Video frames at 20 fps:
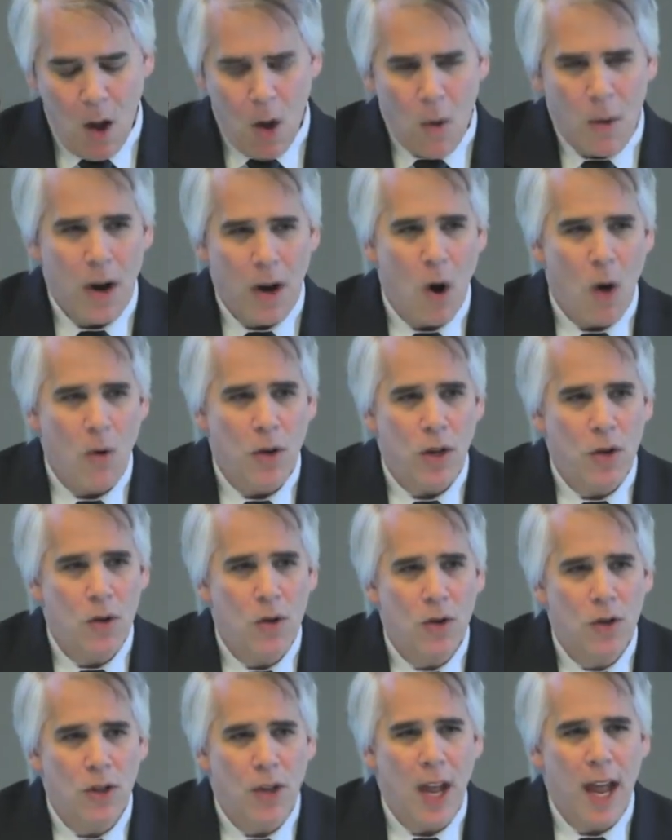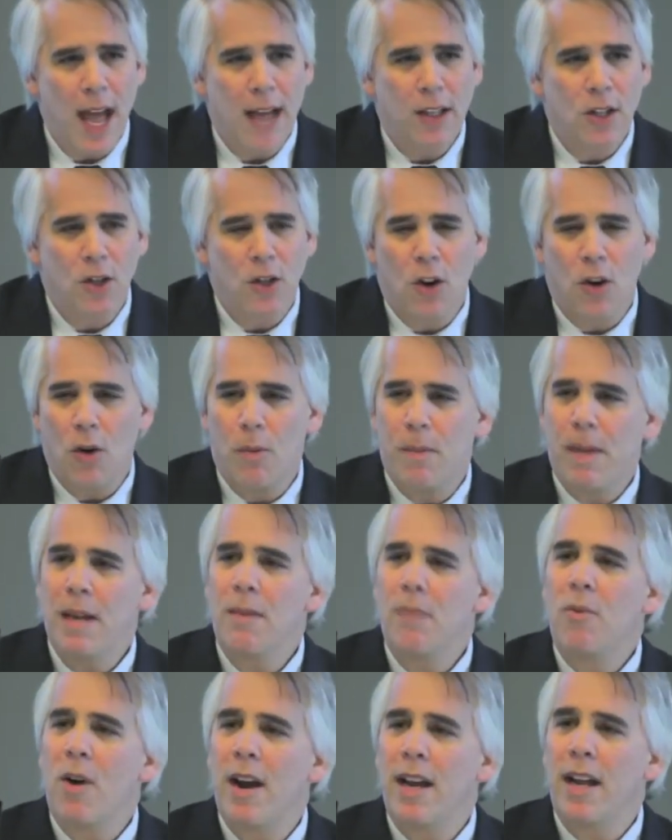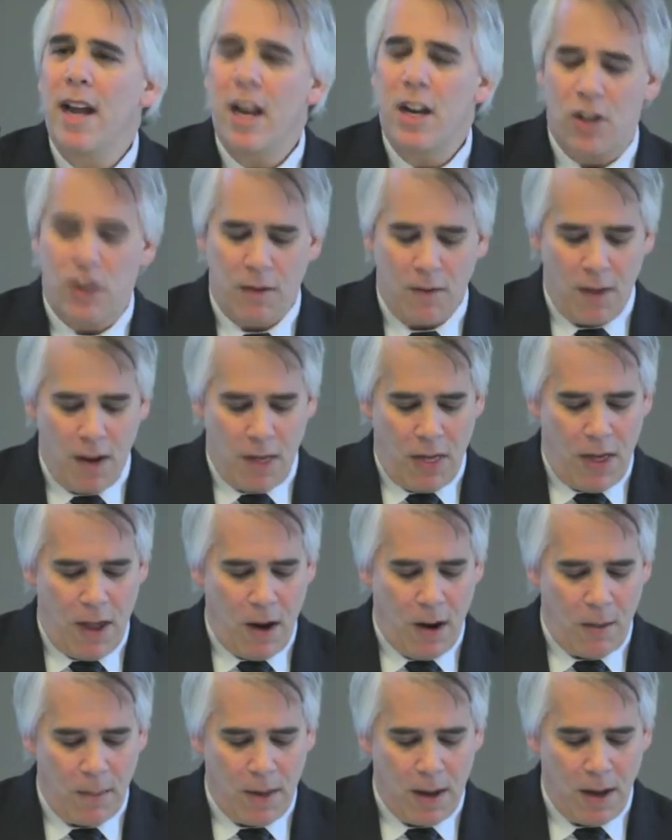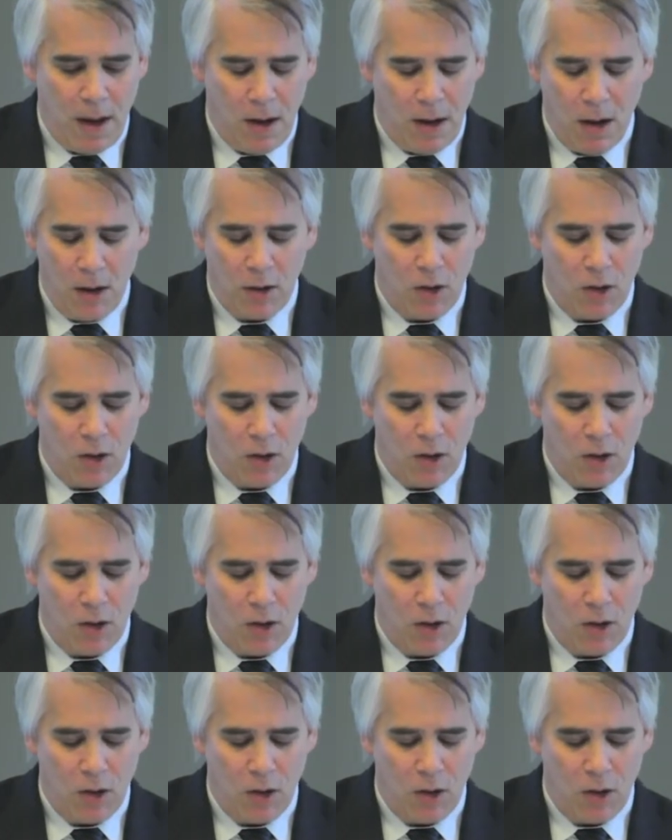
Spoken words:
We don't use external beam radiation therapy